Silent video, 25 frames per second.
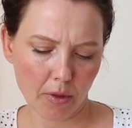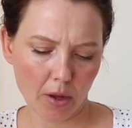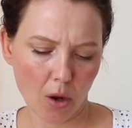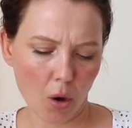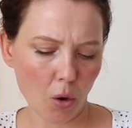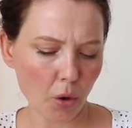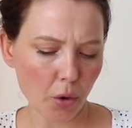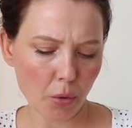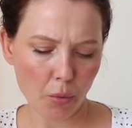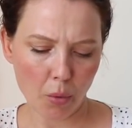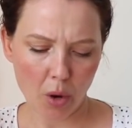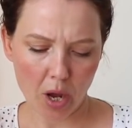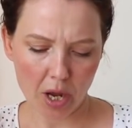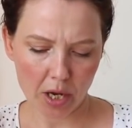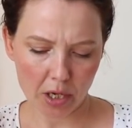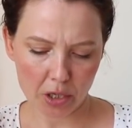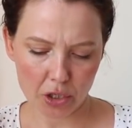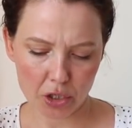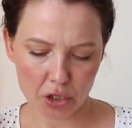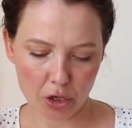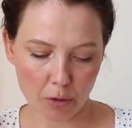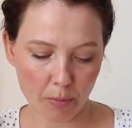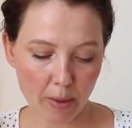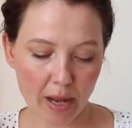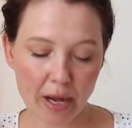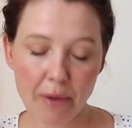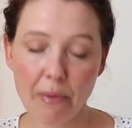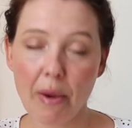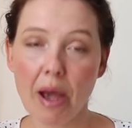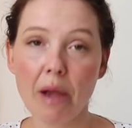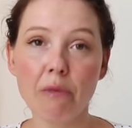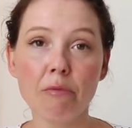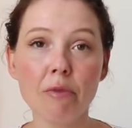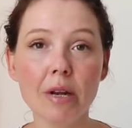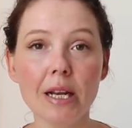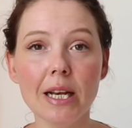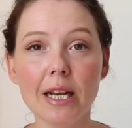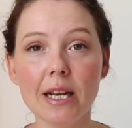on a workshop. Anyway,
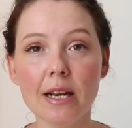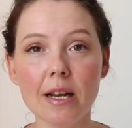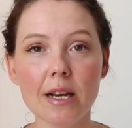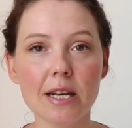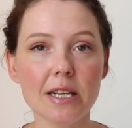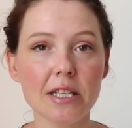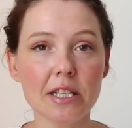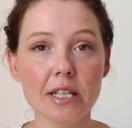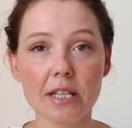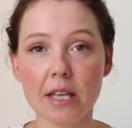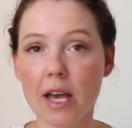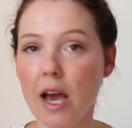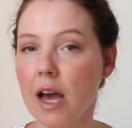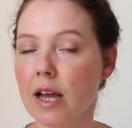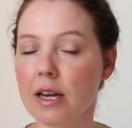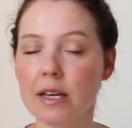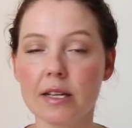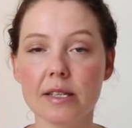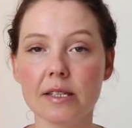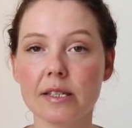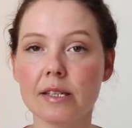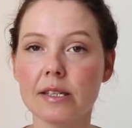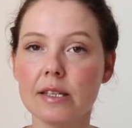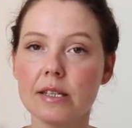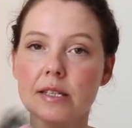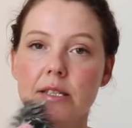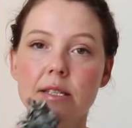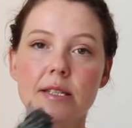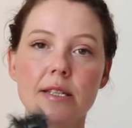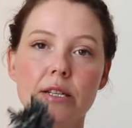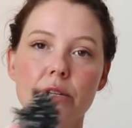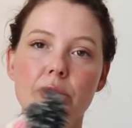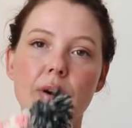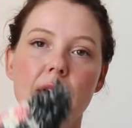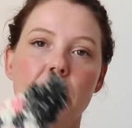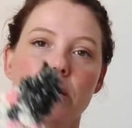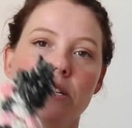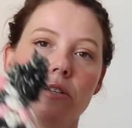I really liked the colours and I
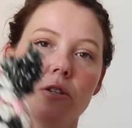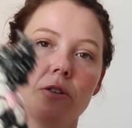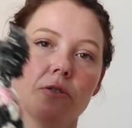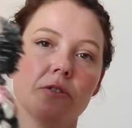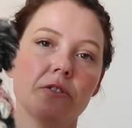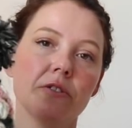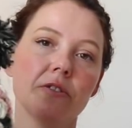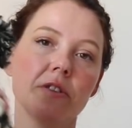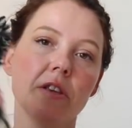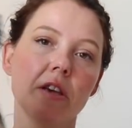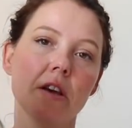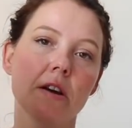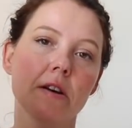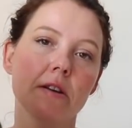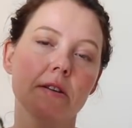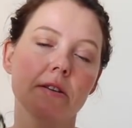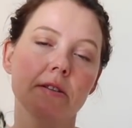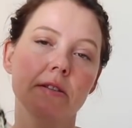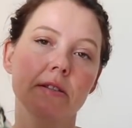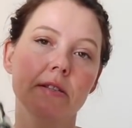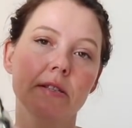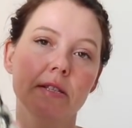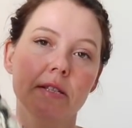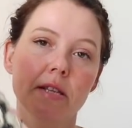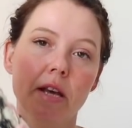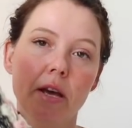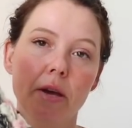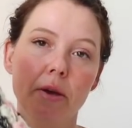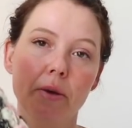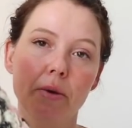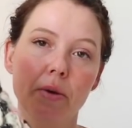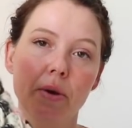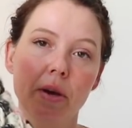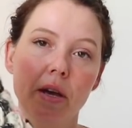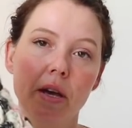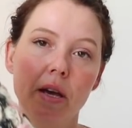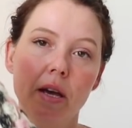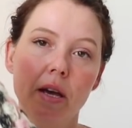still had a lot of the yarns,
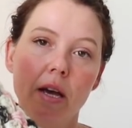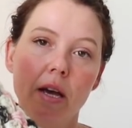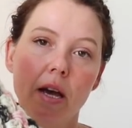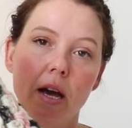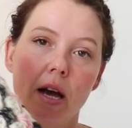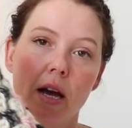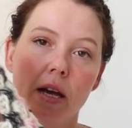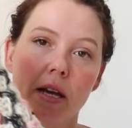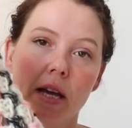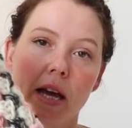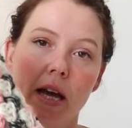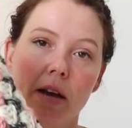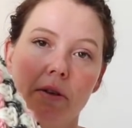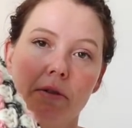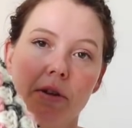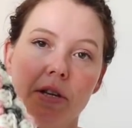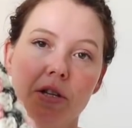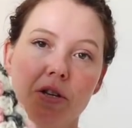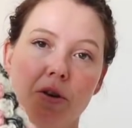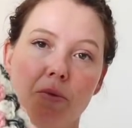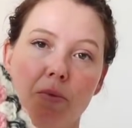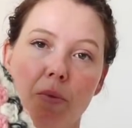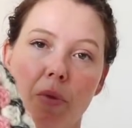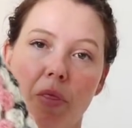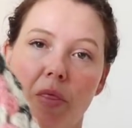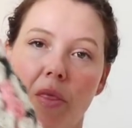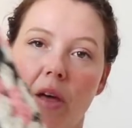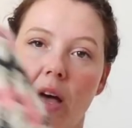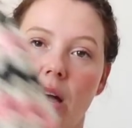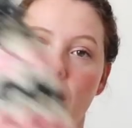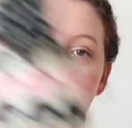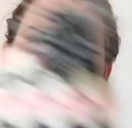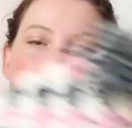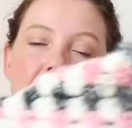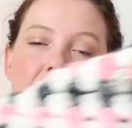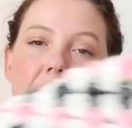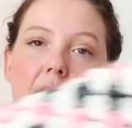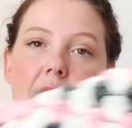so I carried on with
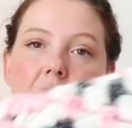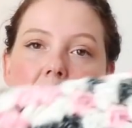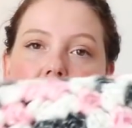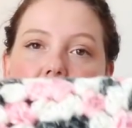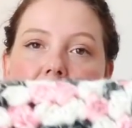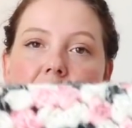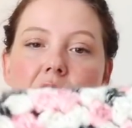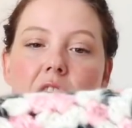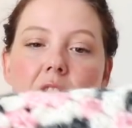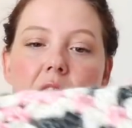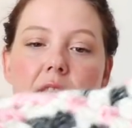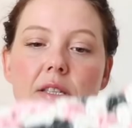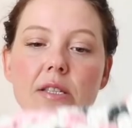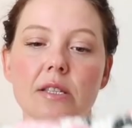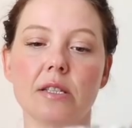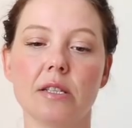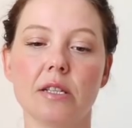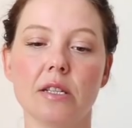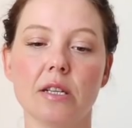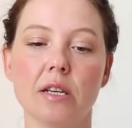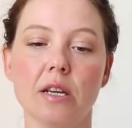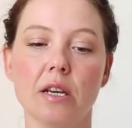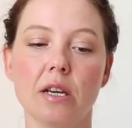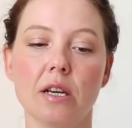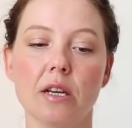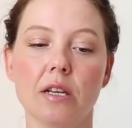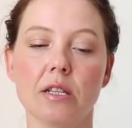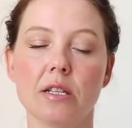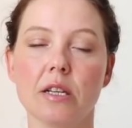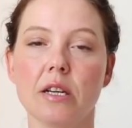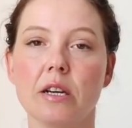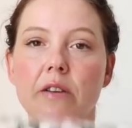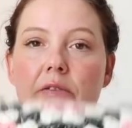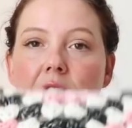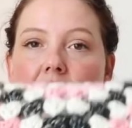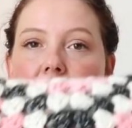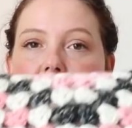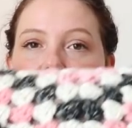that, and I've just
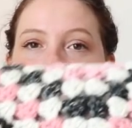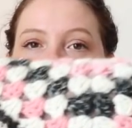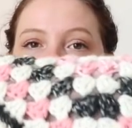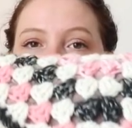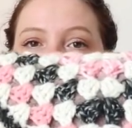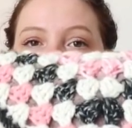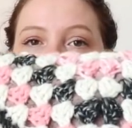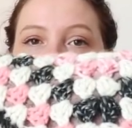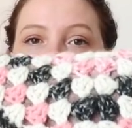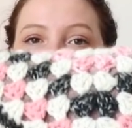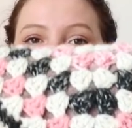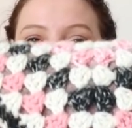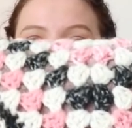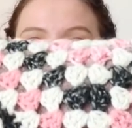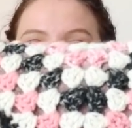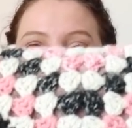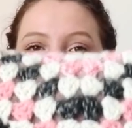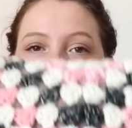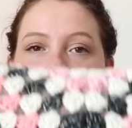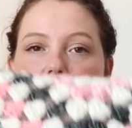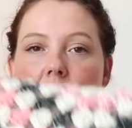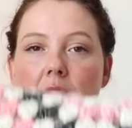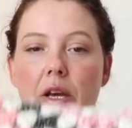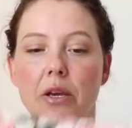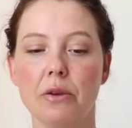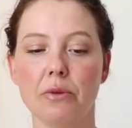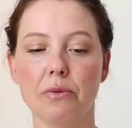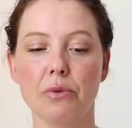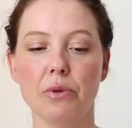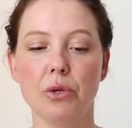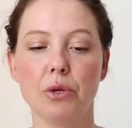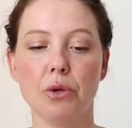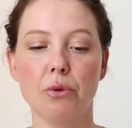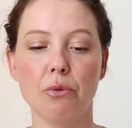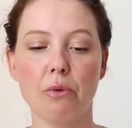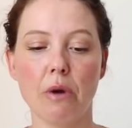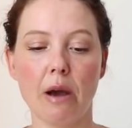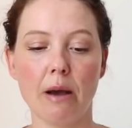done a very simple, you know,
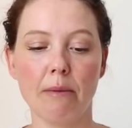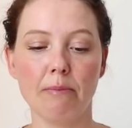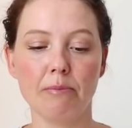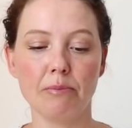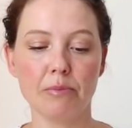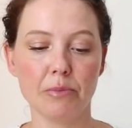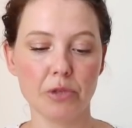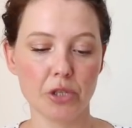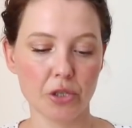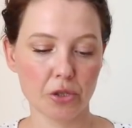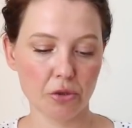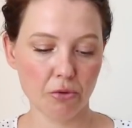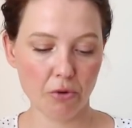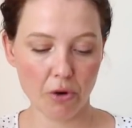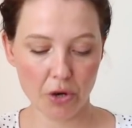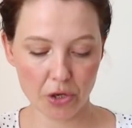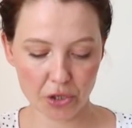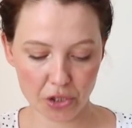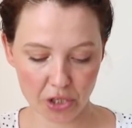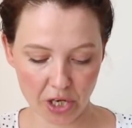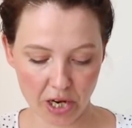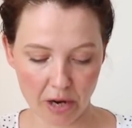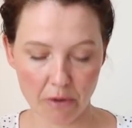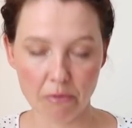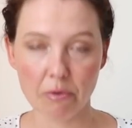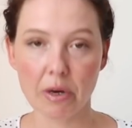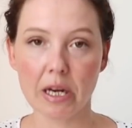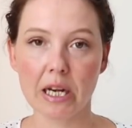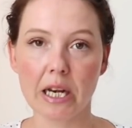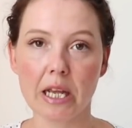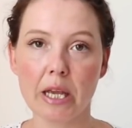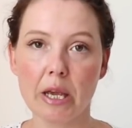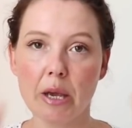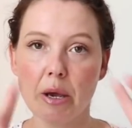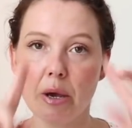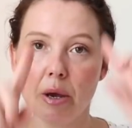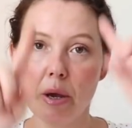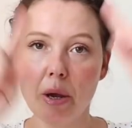you just crochet a
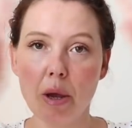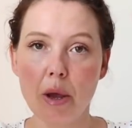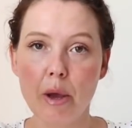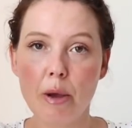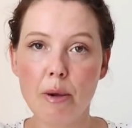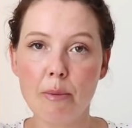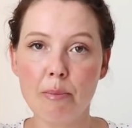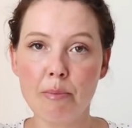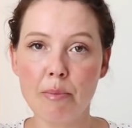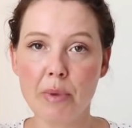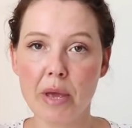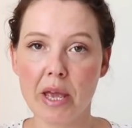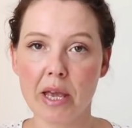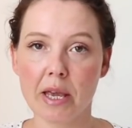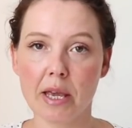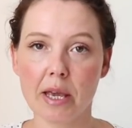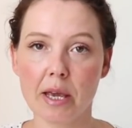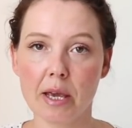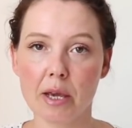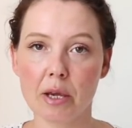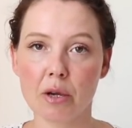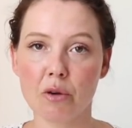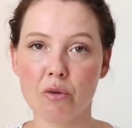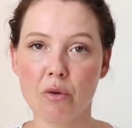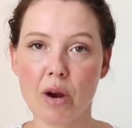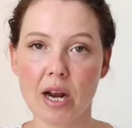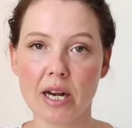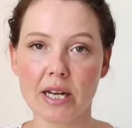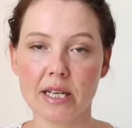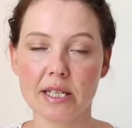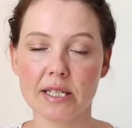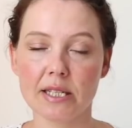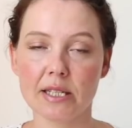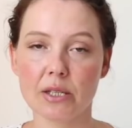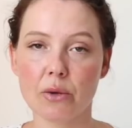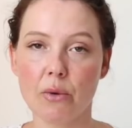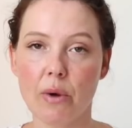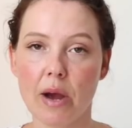really big granny
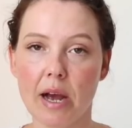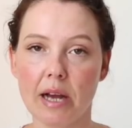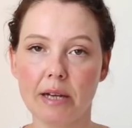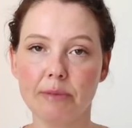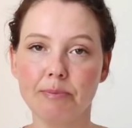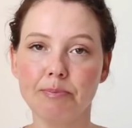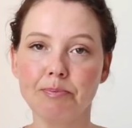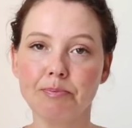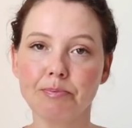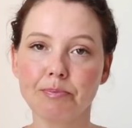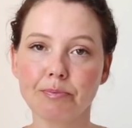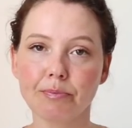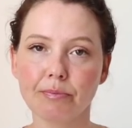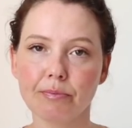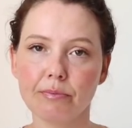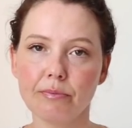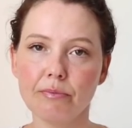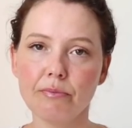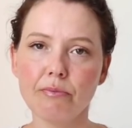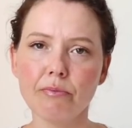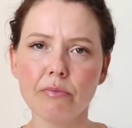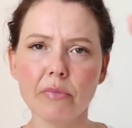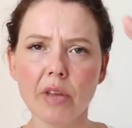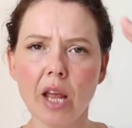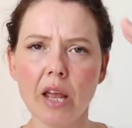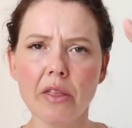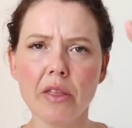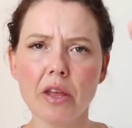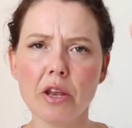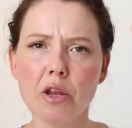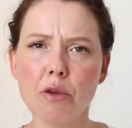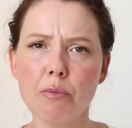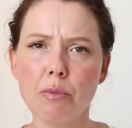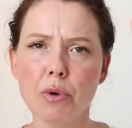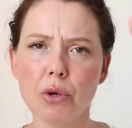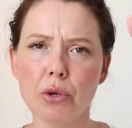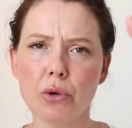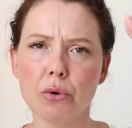square and then
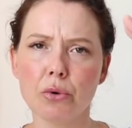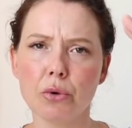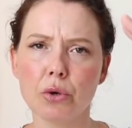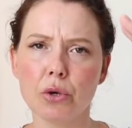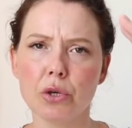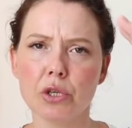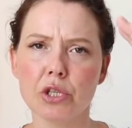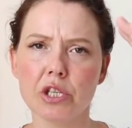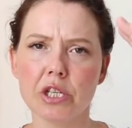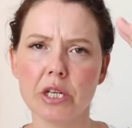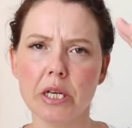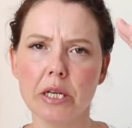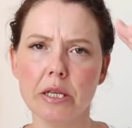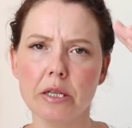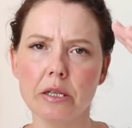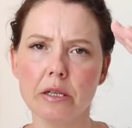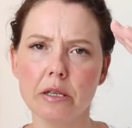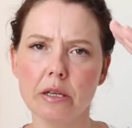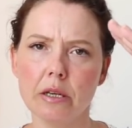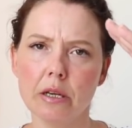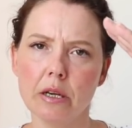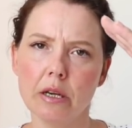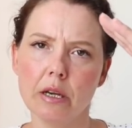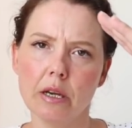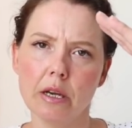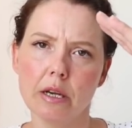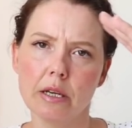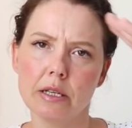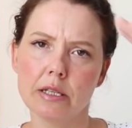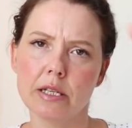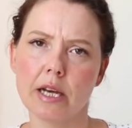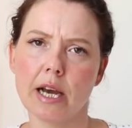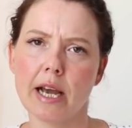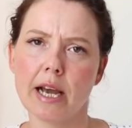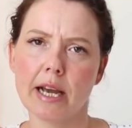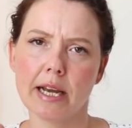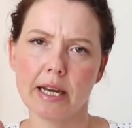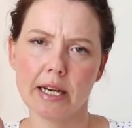you put your cushion
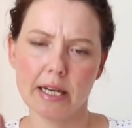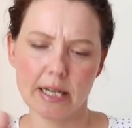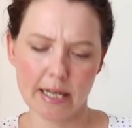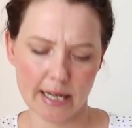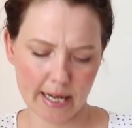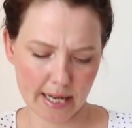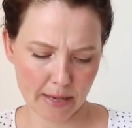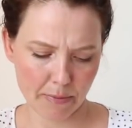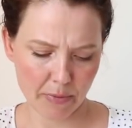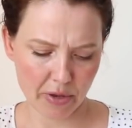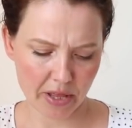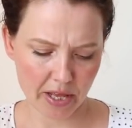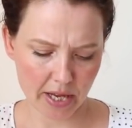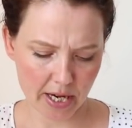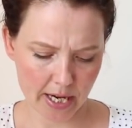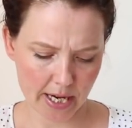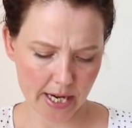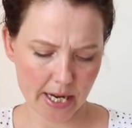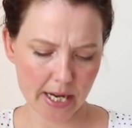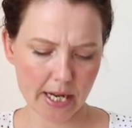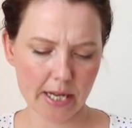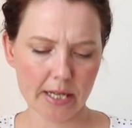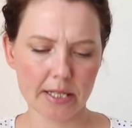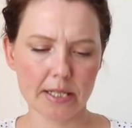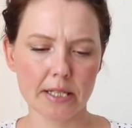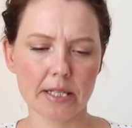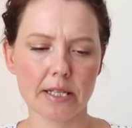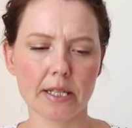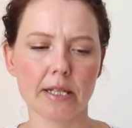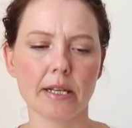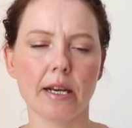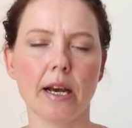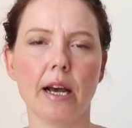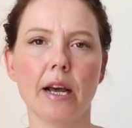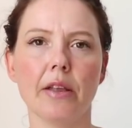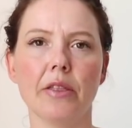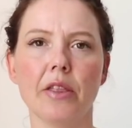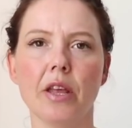diagonally within it
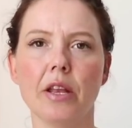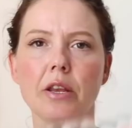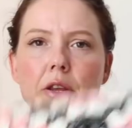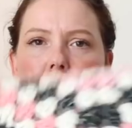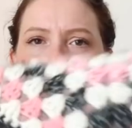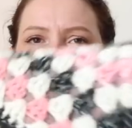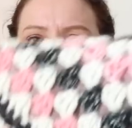and then you